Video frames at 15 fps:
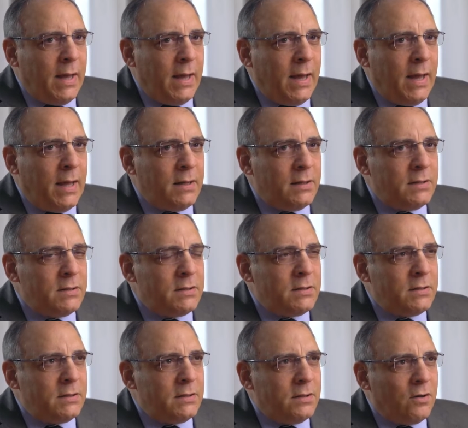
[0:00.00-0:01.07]
And
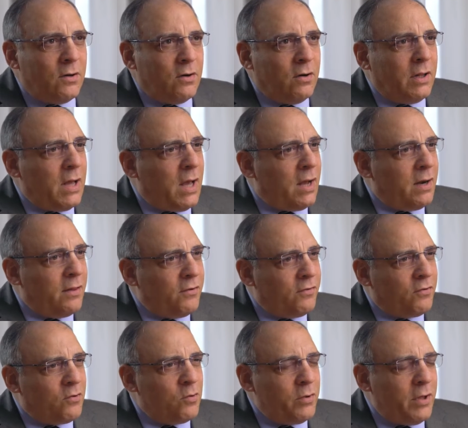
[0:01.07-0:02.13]
early on in the
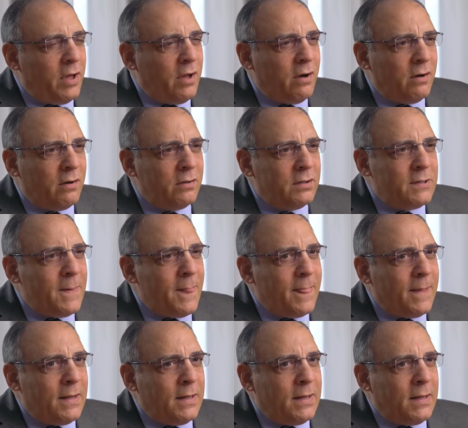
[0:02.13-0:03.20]
school year,
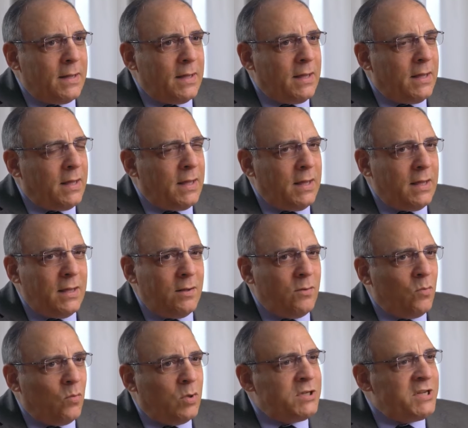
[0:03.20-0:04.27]

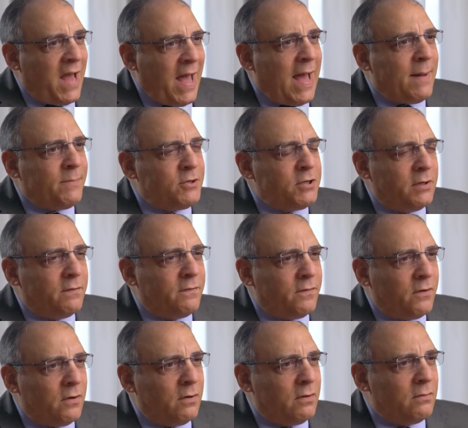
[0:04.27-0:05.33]
he was absent
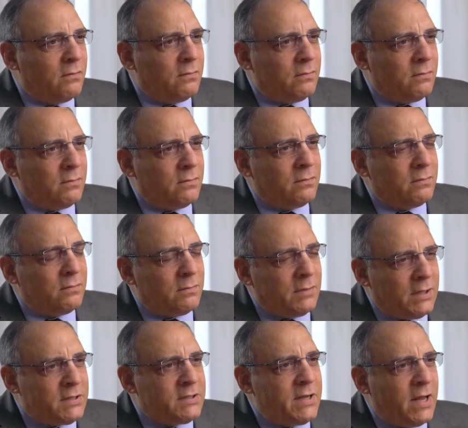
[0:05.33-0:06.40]
for
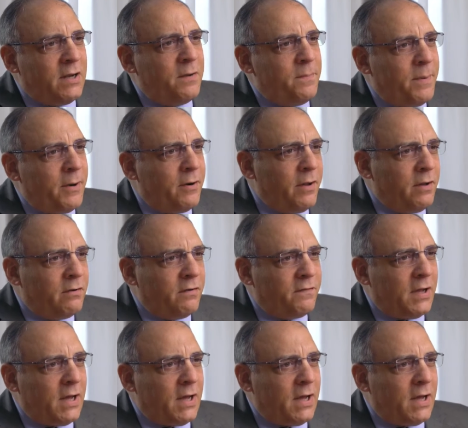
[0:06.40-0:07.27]
extended periods of